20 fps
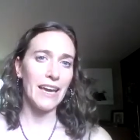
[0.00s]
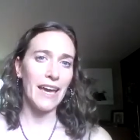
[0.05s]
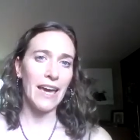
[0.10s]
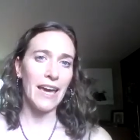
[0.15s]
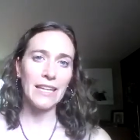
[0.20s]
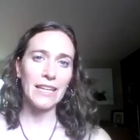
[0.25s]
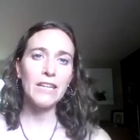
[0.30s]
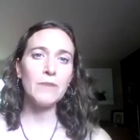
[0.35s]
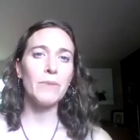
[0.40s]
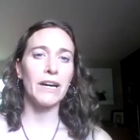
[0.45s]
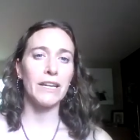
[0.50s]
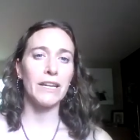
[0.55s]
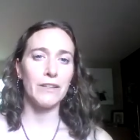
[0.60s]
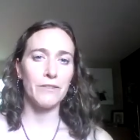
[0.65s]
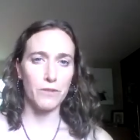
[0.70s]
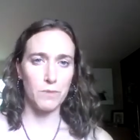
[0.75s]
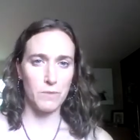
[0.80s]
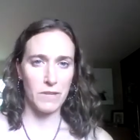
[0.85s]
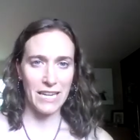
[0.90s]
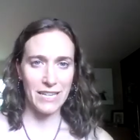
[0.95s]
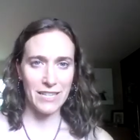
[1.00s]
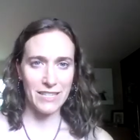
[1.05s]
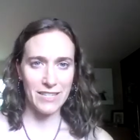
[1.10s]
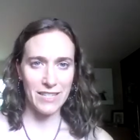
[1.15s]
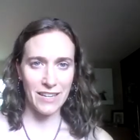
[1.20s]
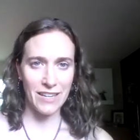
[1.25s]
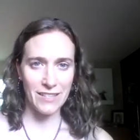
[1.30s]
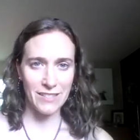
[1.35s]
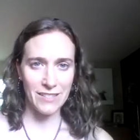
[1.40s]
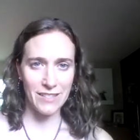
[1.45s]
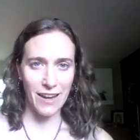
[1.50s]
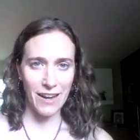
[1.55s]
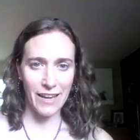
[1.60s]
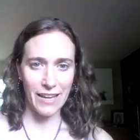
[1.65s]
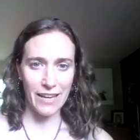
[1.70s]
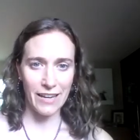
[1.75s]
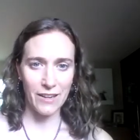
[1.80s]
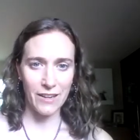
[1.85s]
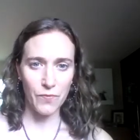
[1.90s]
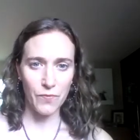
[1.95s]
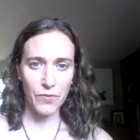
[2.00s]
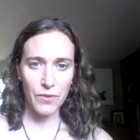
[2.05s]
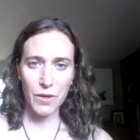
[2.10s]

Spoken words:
anybody from getting sick and dying,